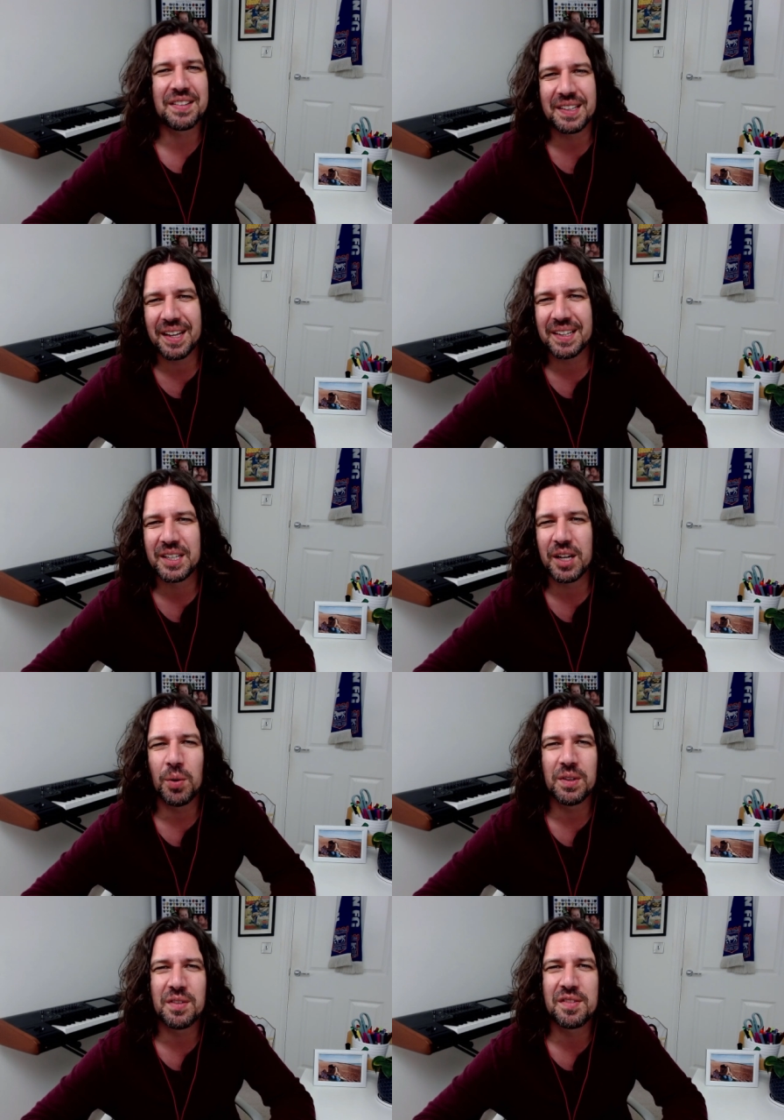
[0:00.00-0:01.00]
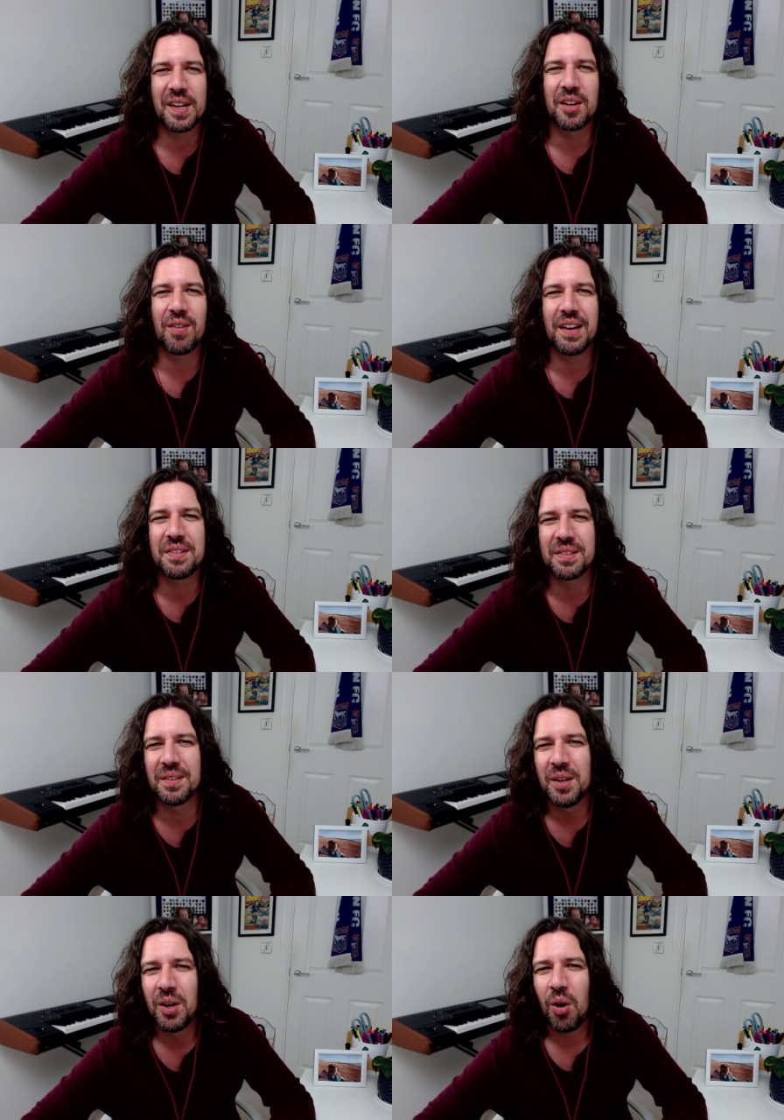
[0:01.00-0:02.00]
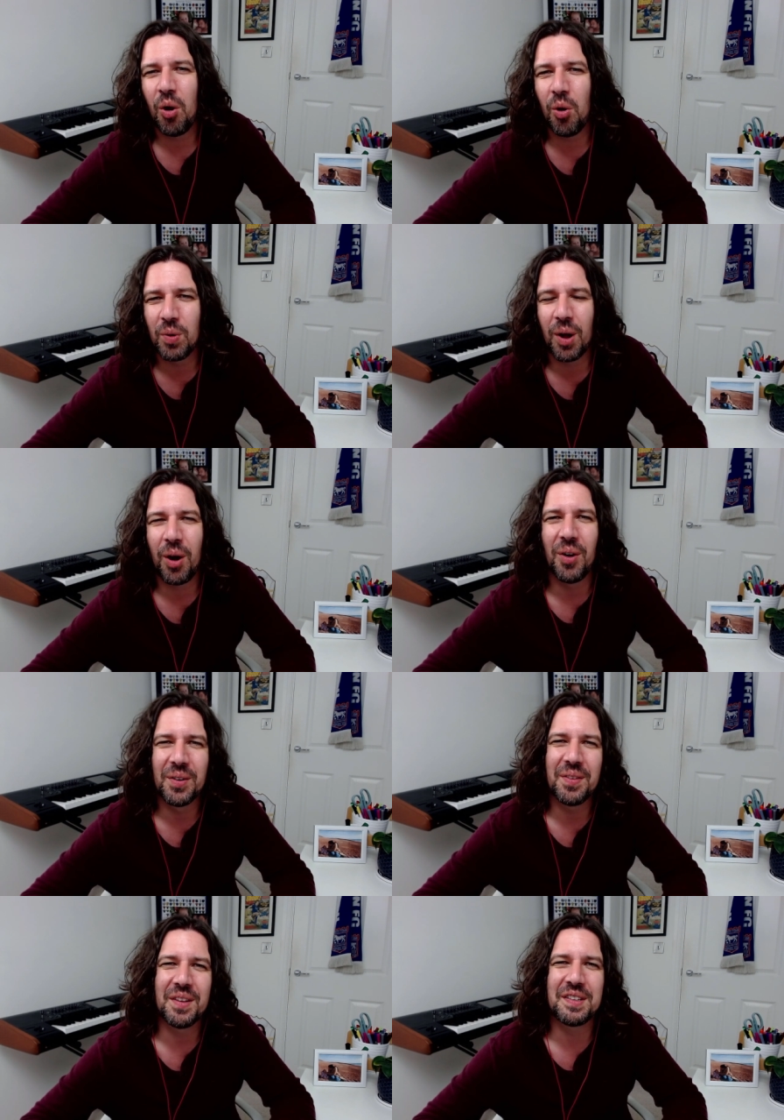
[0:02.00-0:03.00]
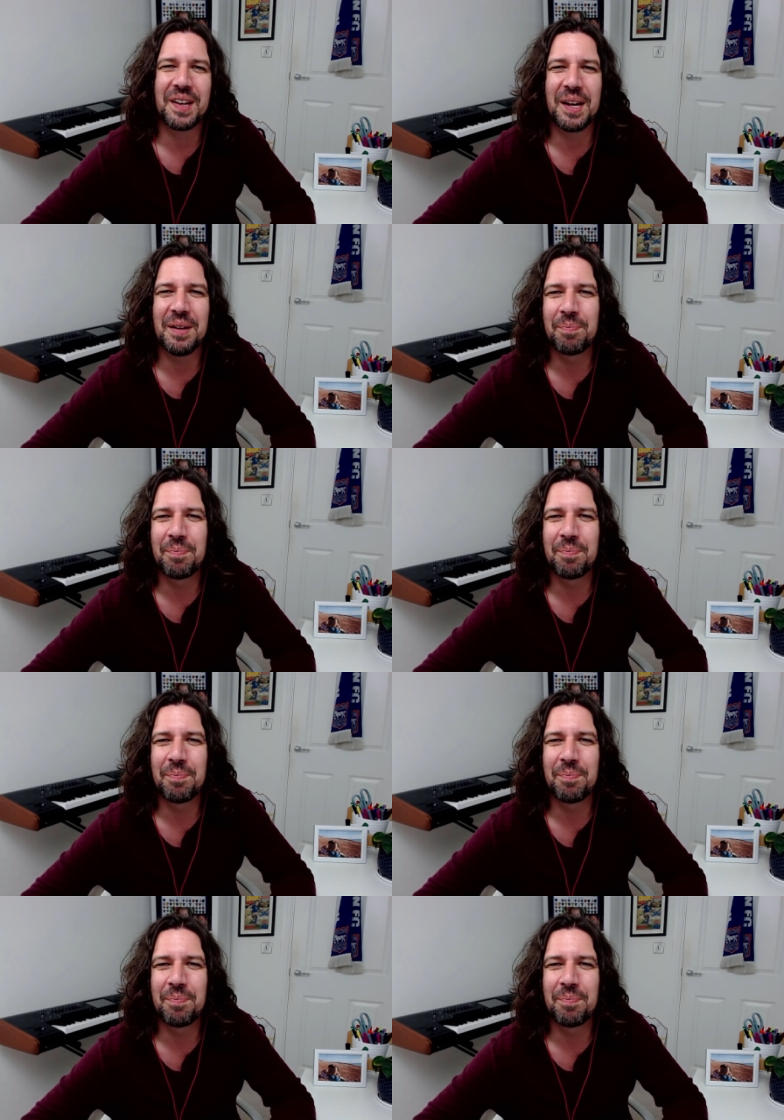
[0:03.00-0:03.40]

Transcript: to get the golden generation all on the same